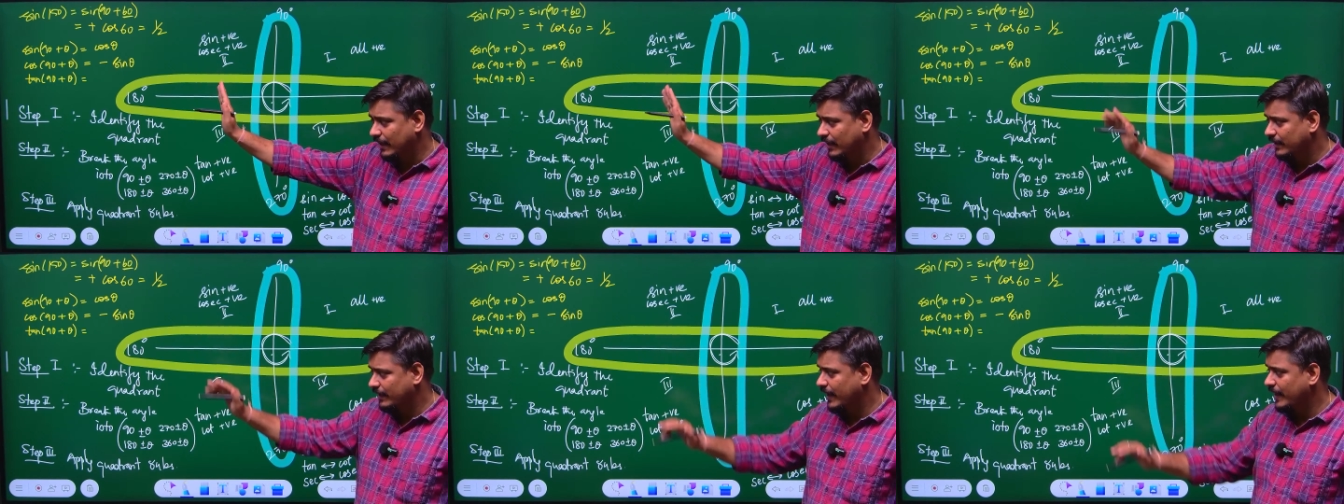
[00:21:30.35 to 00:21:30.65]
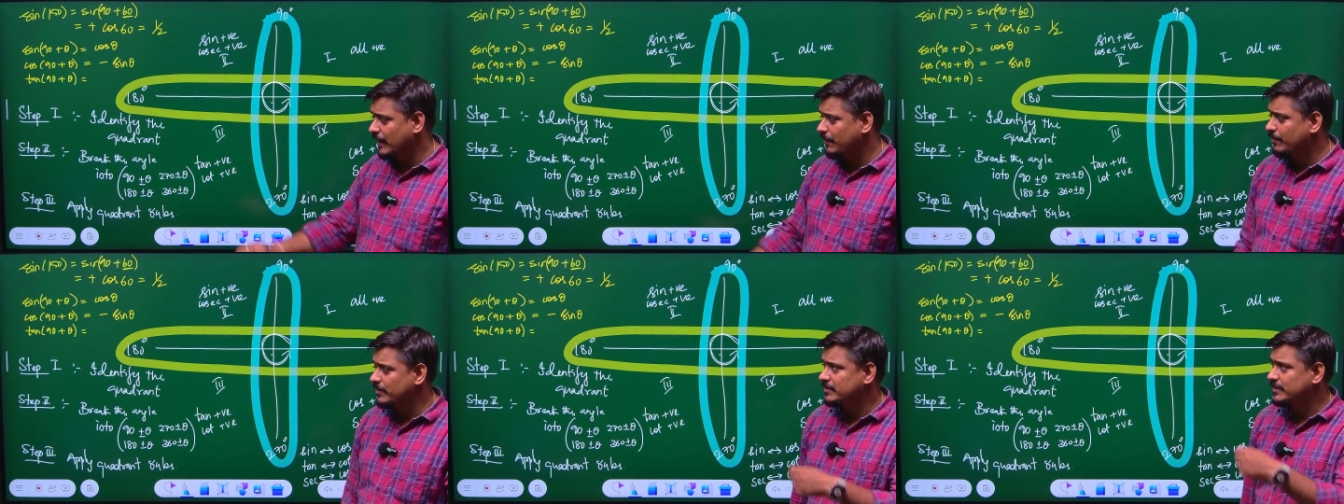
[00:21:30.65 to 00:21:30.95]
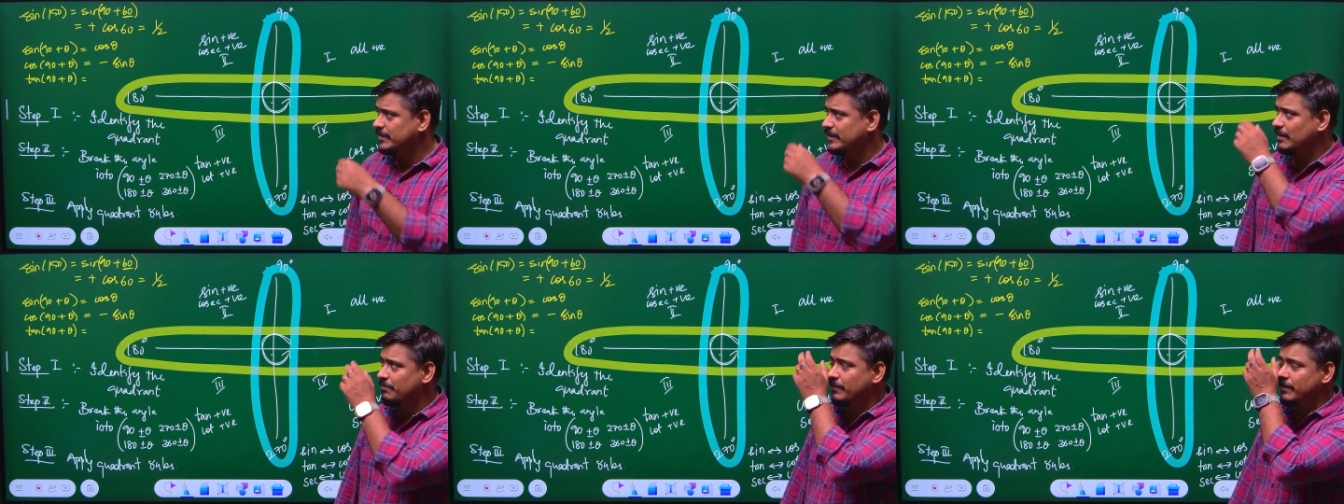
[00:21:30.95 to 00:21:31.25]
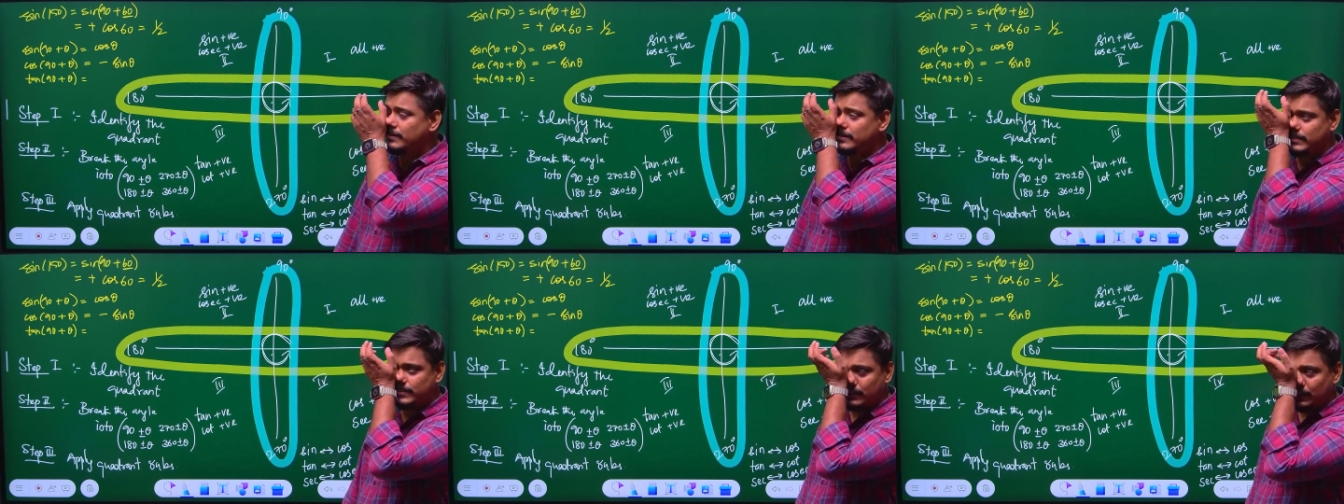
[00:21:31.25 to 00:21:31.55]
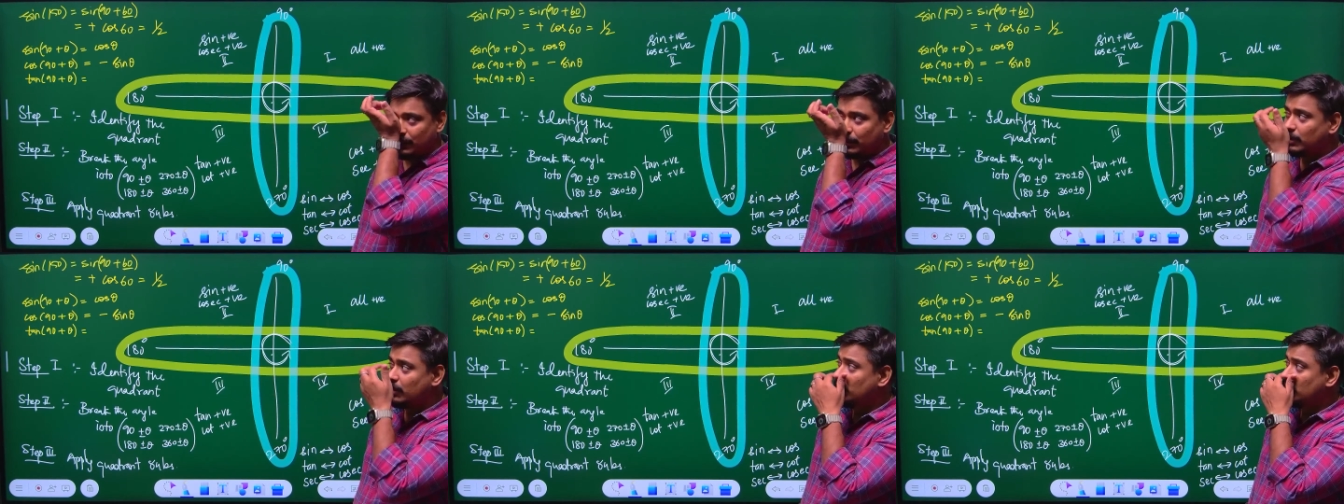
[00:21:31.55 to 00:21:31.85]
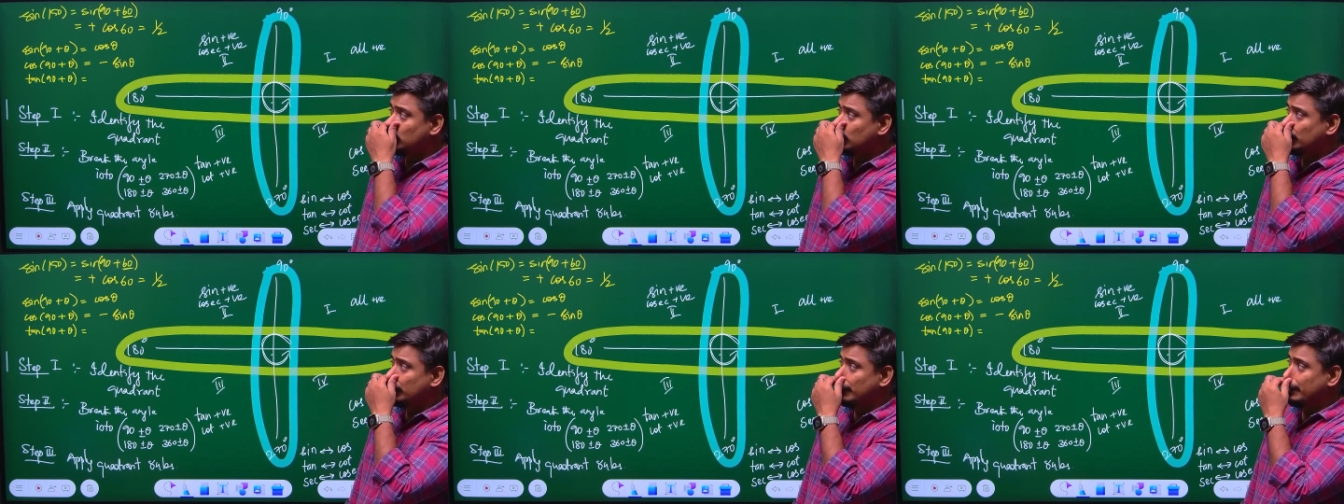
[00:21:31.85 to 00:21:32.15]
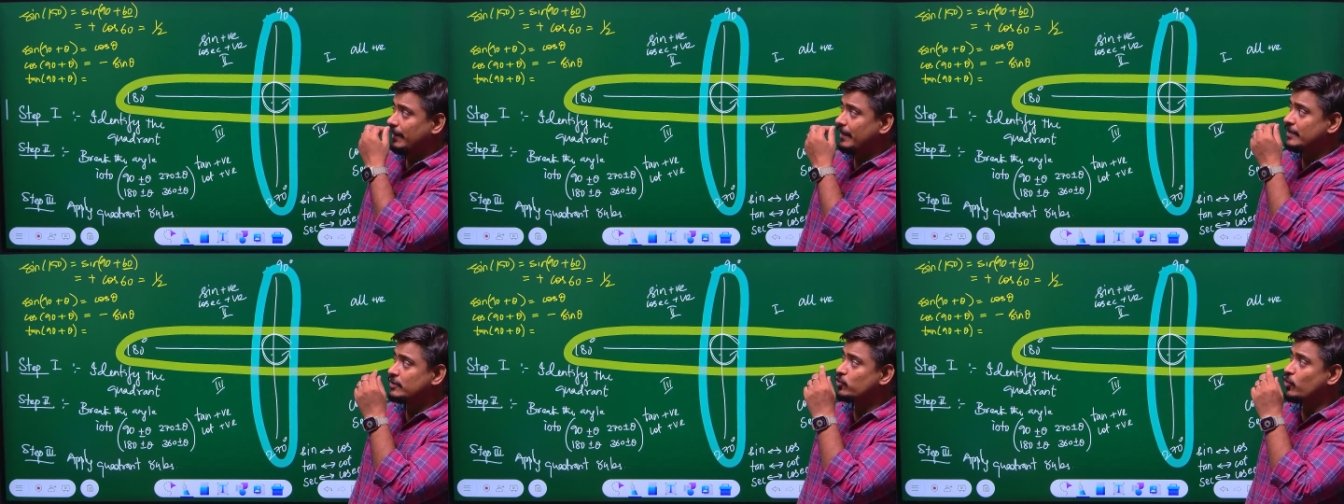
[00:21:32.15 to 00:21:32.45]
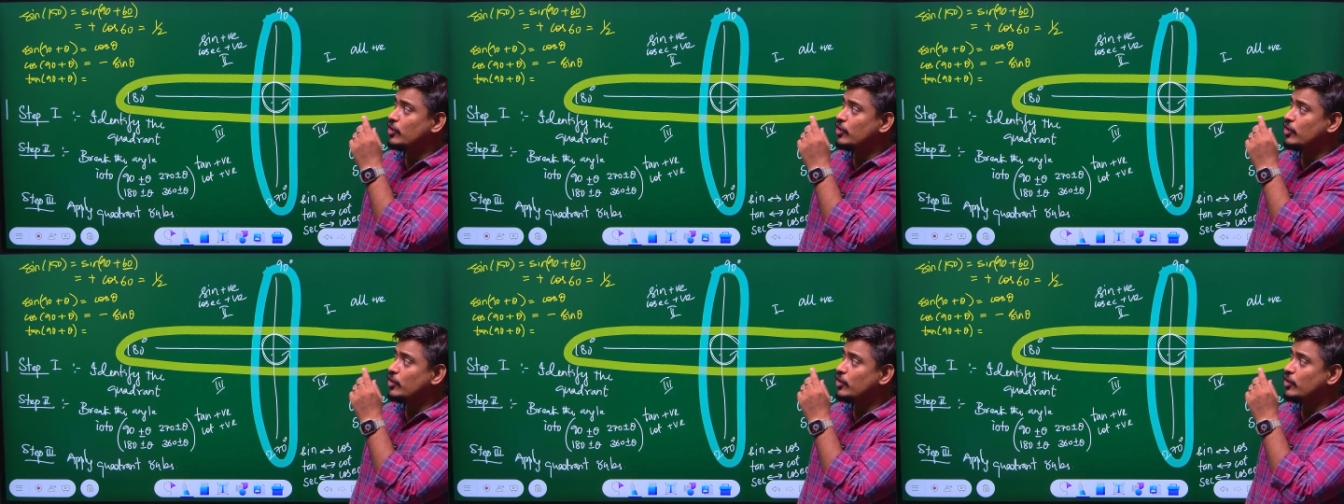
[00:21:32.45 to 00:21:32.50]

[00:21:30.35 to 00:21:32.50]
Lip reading: 90 plus theta means it is going